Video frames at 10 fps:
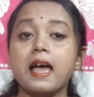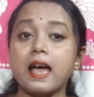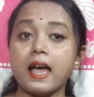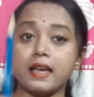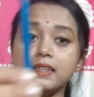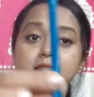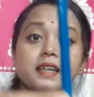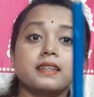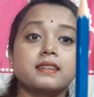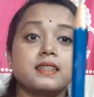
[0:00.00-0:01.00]
and
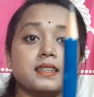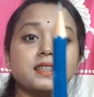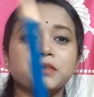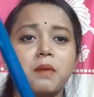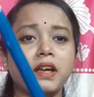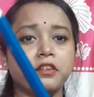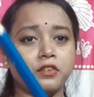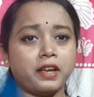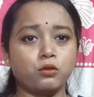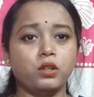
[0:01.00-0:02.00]
this is my
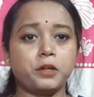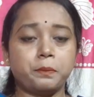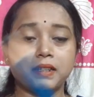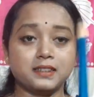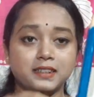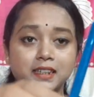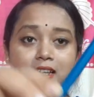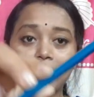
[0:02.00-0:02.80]
regular pencil.